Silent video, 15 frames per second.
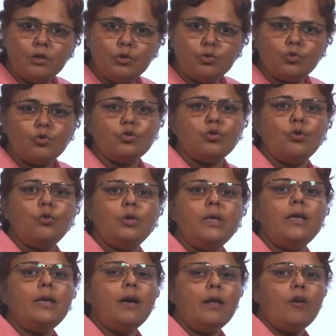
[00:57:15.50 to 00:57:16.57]
So,
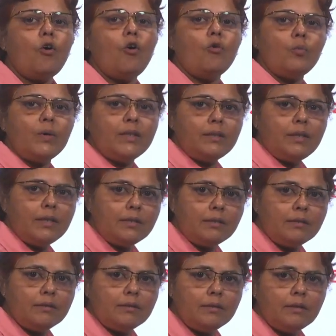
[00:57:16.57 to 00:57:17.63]
slowly along with
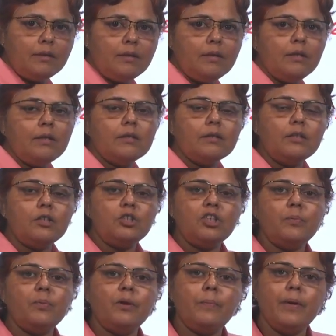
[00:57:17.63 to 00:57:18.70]
this the
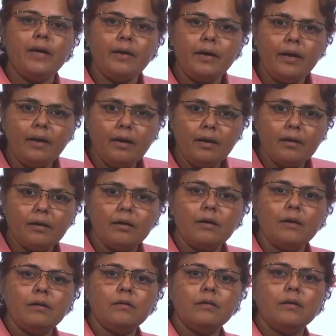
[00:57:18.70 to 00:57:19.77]
ship repairing
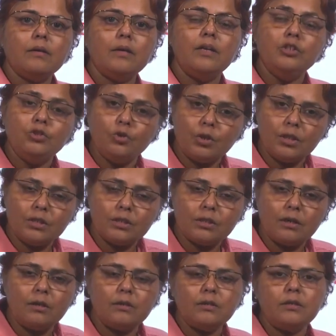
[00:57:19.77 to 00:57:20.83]
insurance
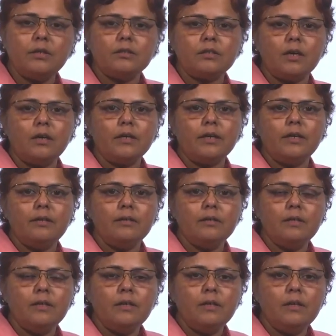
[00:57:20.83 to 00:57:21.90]
started.
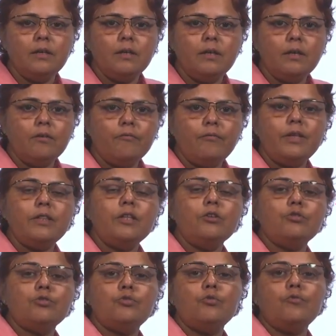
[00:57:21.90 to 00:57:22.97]
When they
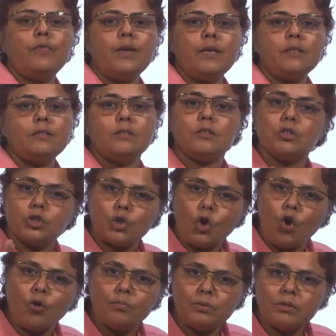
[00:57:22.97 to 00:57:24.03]
used to face
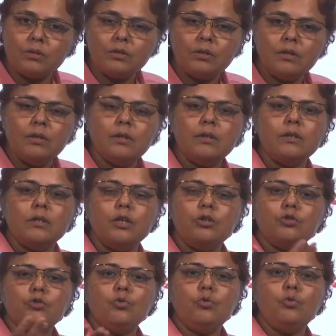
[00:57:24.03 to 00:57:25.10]
storms, they
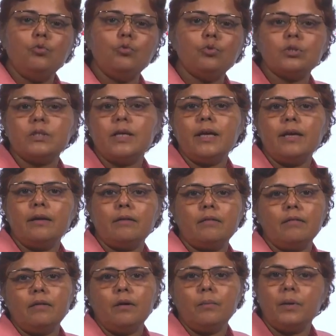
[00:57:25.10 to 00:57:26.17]
used to lose their
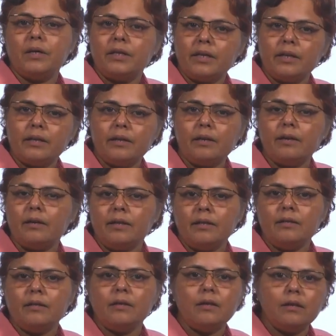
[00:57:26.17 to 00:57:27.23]
material
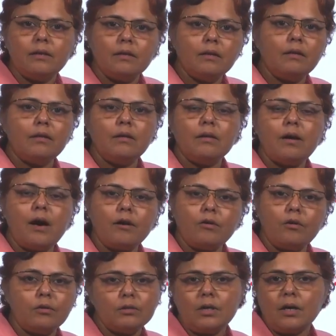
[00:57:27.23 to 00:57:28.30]
in the
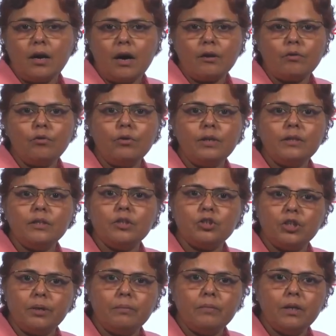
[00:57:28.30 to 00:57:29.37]
cargo in the
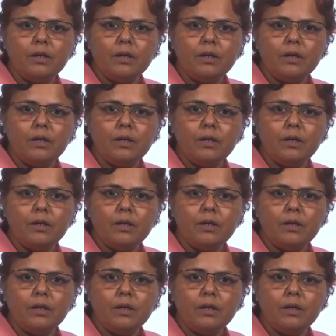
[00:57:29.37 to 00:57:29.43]
ship.